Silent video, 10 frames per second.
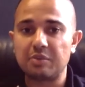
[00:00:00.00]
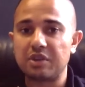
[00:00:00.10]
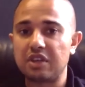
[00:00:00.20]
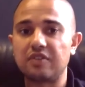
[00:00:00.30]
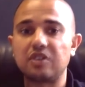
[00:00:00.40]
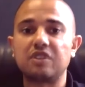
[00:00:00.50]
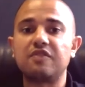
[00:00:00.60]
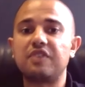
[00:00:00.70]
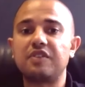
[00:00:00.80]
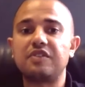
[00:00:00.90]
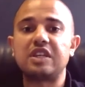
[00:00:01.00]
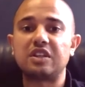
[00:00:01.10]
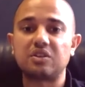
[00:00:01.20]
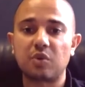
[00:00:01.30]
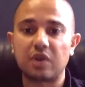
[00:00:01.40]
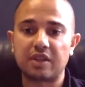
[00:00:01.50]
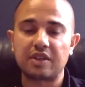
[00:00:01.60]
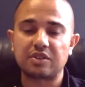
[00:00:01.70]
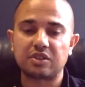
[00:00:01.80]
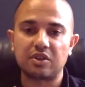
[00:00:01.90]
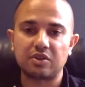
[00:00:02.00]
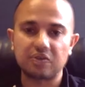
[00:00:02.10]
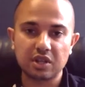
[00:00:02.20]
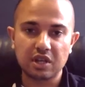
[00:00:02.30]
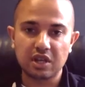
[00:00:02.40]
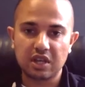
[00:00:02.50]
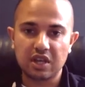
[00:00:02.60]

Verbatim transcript: It could be even $15,000, $20,000.